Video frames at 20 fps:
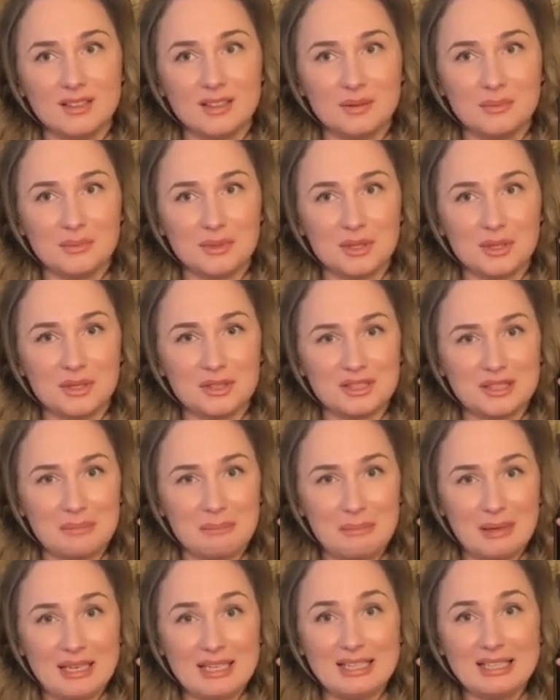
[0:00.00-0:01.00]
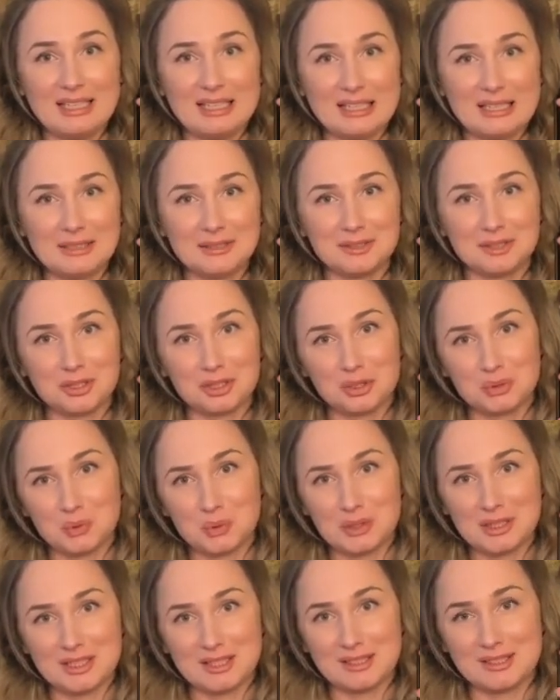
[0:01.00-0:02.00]
Because the pinky is the
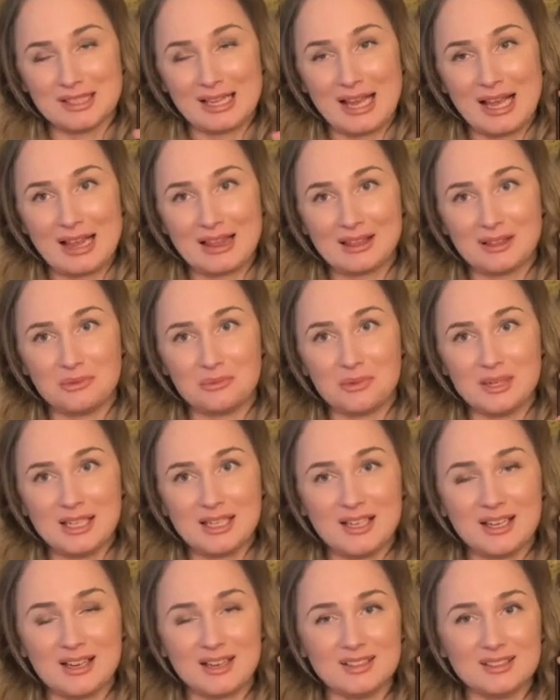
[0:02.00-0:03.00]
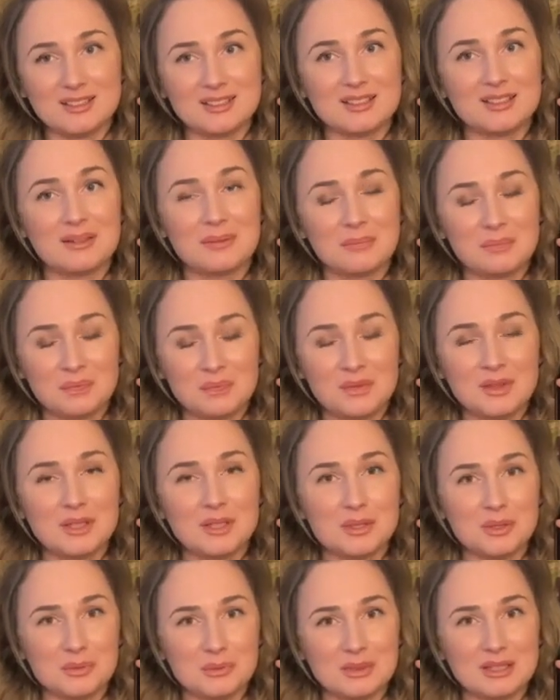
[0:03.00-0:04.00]
shortest and the weakest,
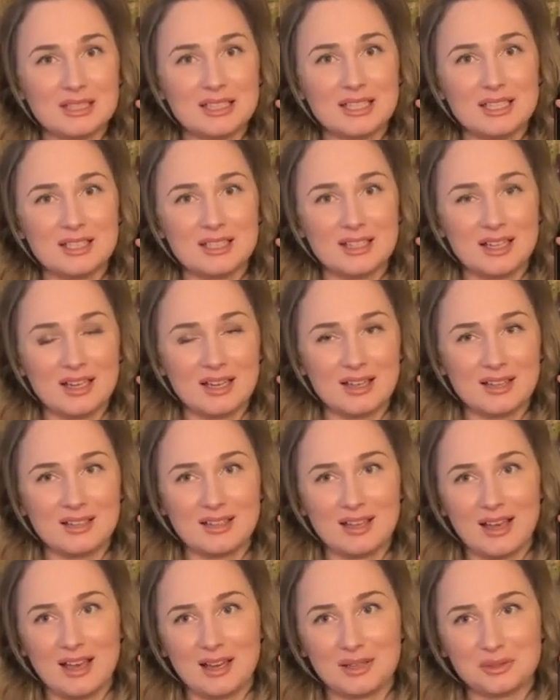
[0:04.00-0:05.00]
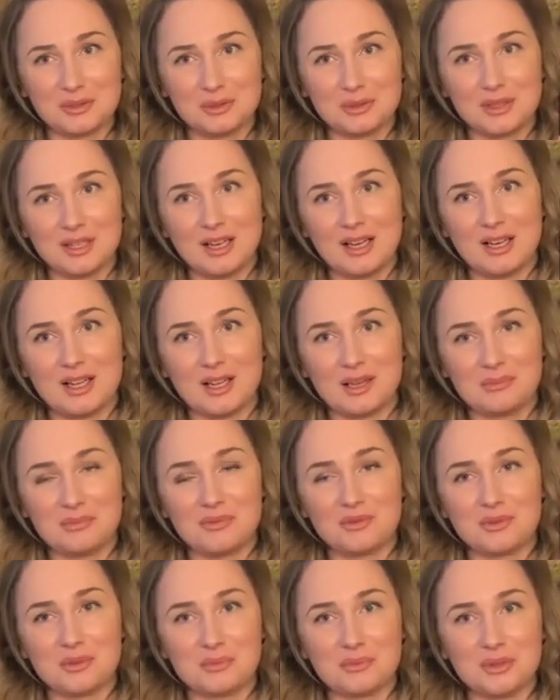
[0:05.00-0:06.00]
you will need an extra help
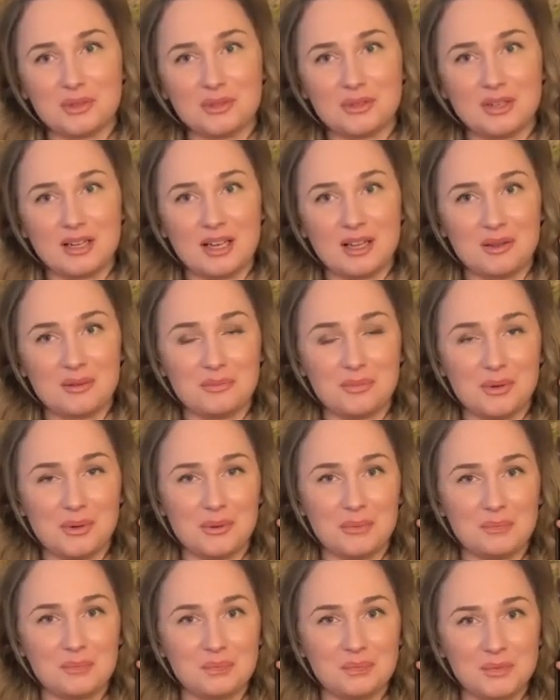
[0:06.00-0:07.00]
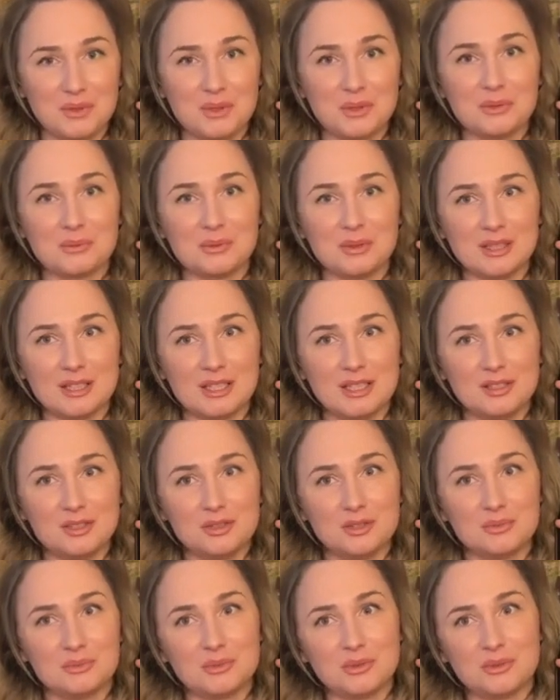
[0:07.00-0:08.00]
from your elbow. You will need
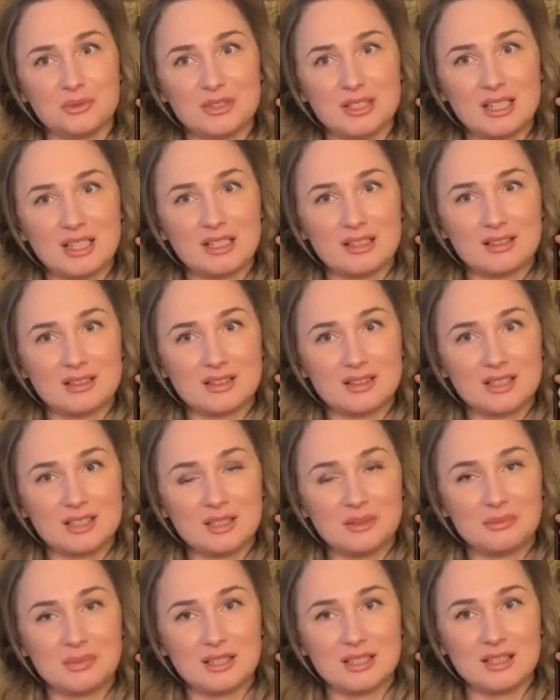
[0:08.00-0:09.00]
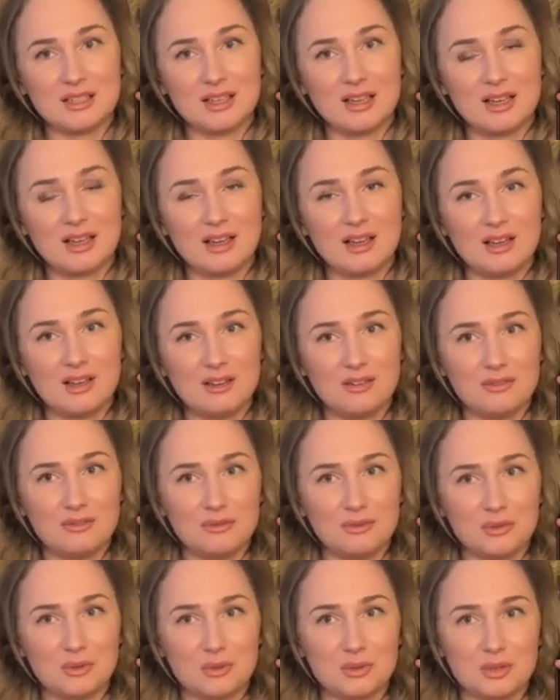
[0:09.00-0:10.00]
to move it a little bit
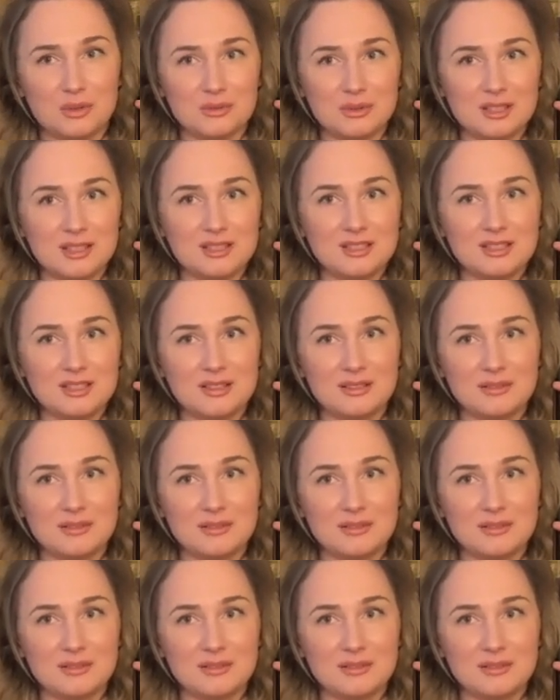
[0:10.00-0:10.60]
forward.